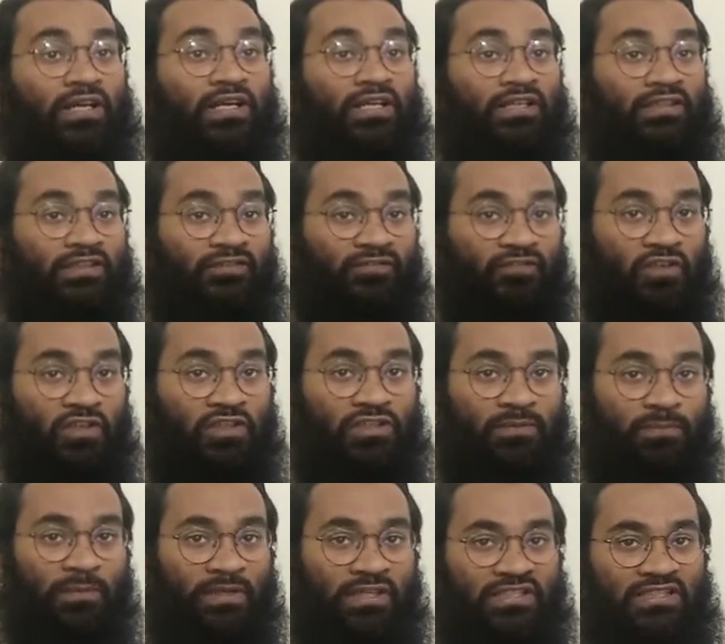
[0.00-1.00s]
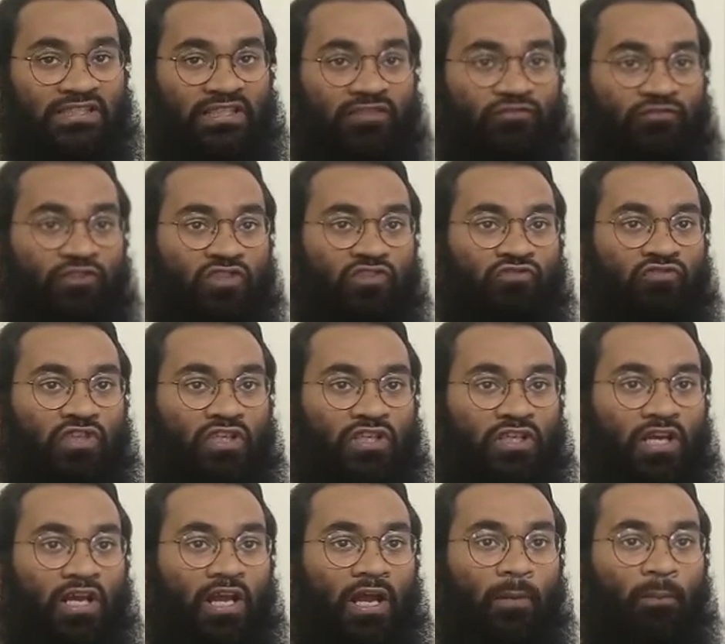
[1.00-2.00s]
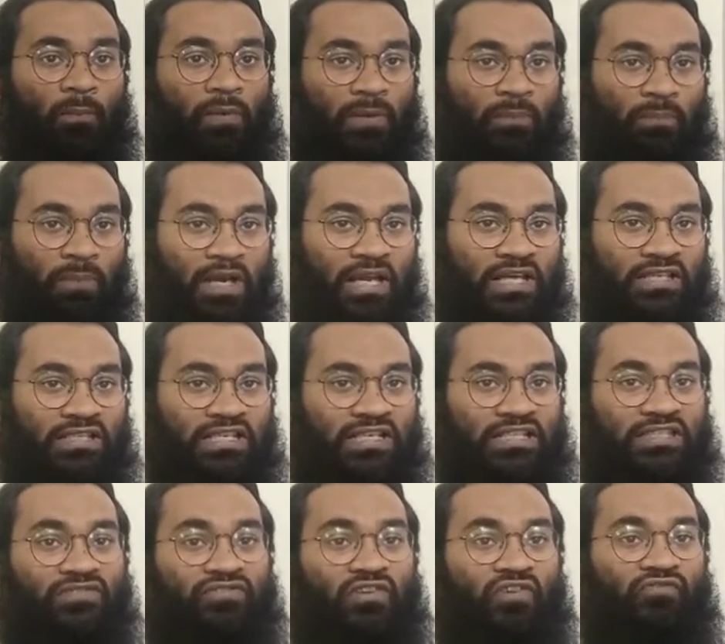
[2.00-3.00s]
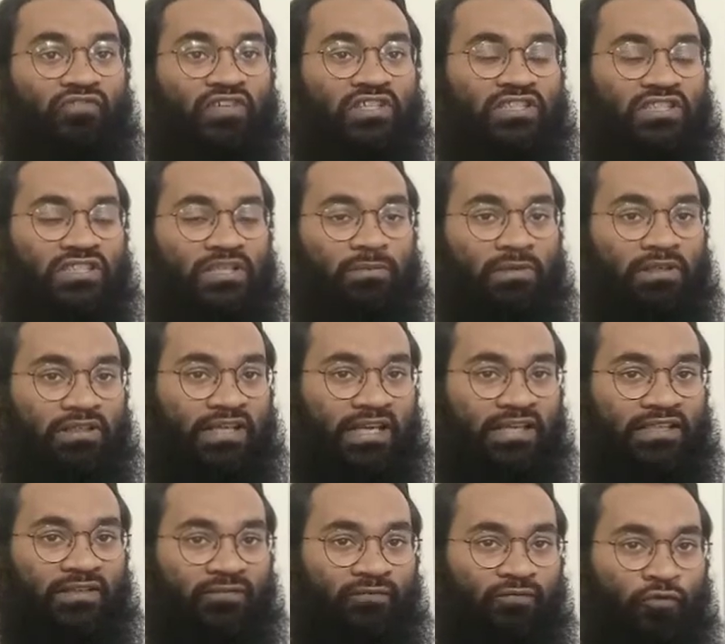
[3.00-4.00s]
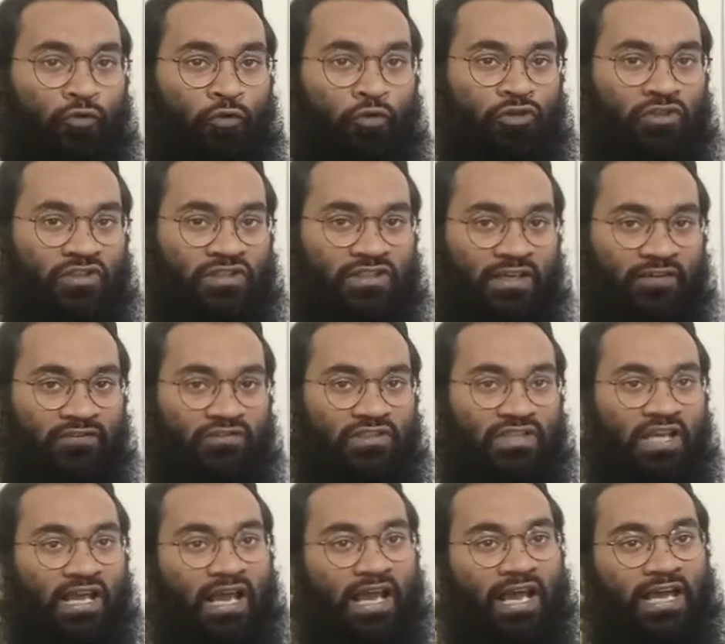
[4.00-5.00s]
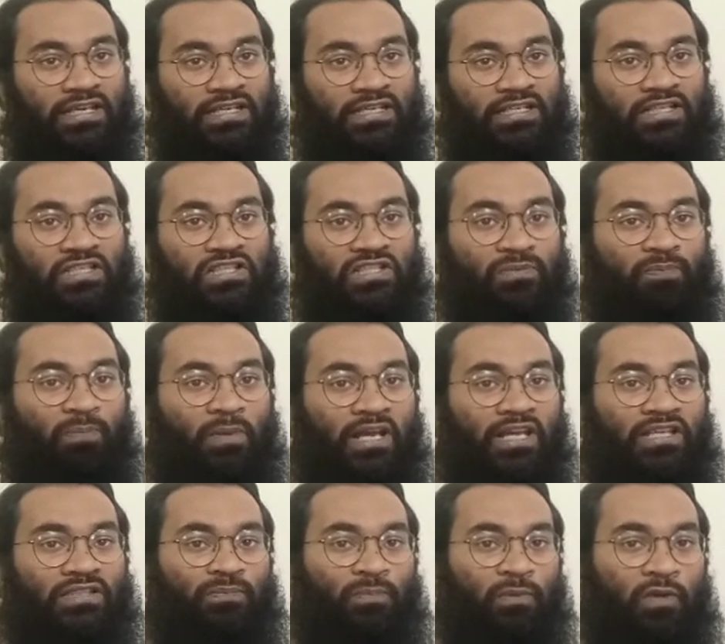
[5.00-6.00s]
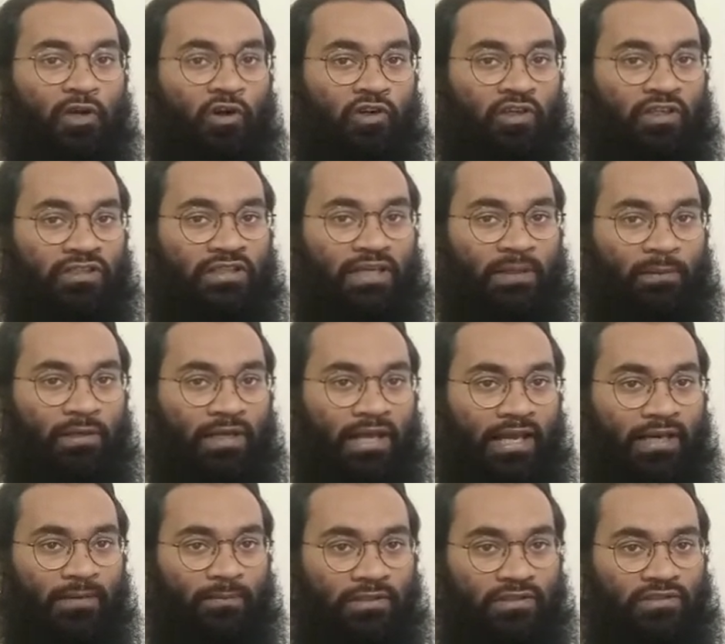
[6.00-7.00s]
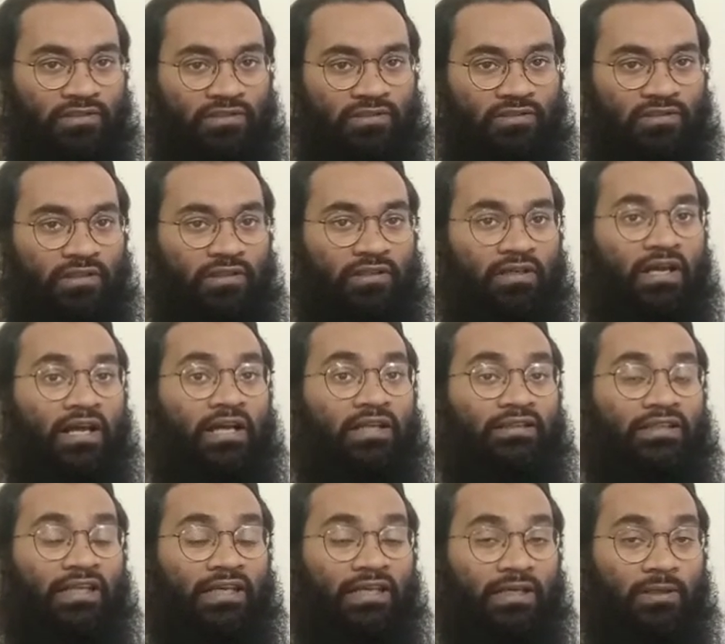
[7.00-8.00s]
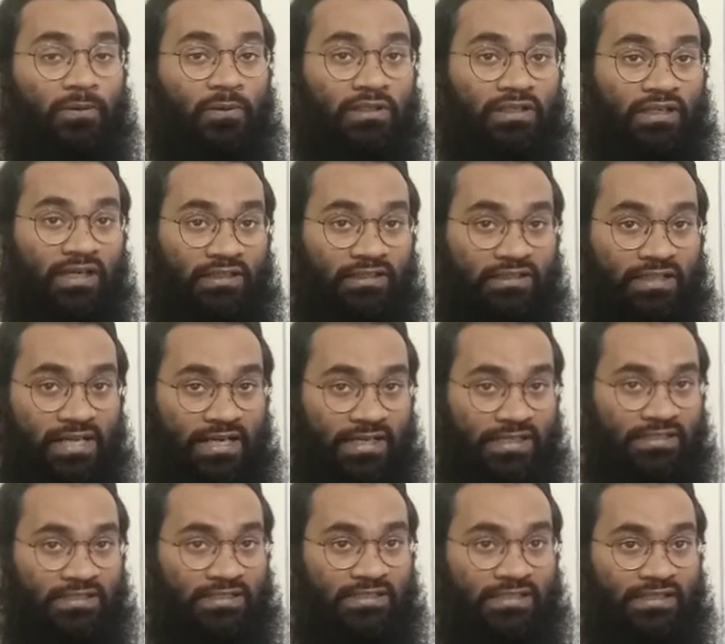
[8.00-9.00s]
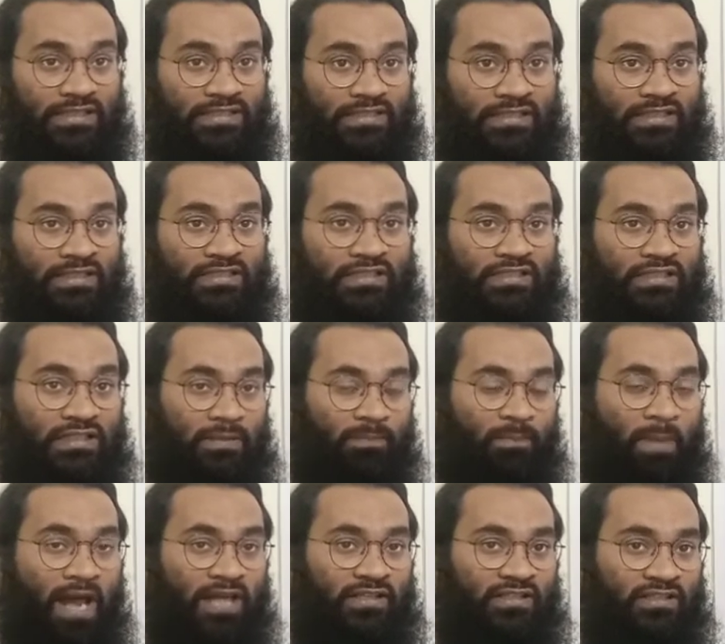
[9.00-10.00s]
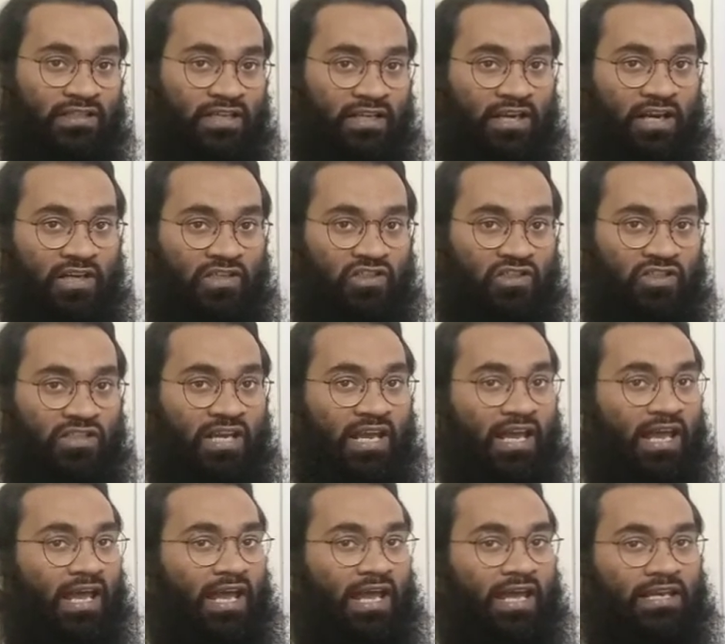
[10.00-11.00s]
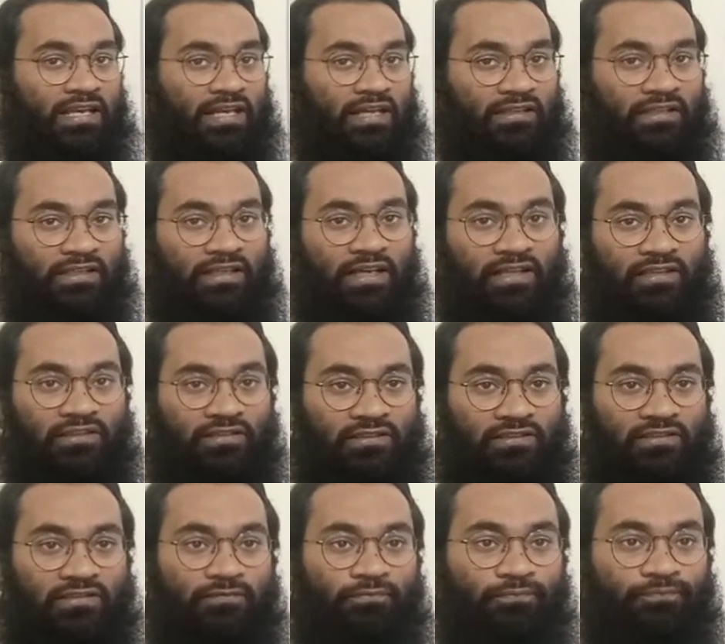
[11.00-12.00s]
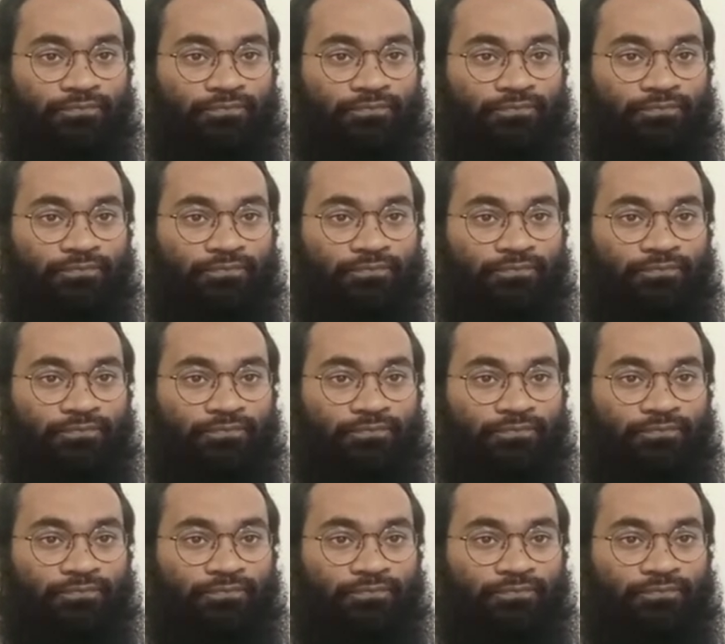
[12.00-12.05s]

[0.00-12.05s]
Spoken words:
The first medicine which we prepared is from vegetable kingdom foodstuffs and earth-based periodic table elements. The liquid contains digital pattern energy and nothing else.